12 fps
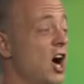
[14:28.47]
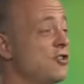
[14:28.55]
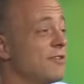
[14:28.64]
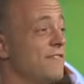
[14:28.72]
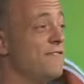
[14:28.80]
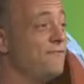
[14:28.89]

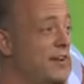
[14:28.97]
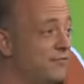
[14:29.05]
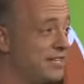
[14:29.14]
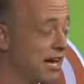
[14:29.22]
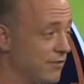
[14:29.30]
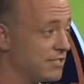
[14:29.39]
hundred
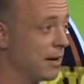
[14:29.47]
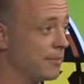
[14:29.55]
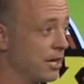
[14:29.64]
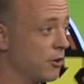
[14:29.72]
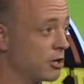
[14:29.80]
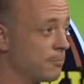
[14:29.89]
fifty every time
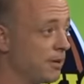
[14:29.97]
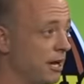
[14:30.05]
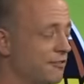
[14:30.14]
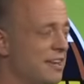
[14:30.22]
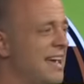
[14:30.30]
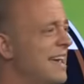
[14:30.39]
they go to the
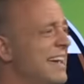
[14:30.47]
playoffs.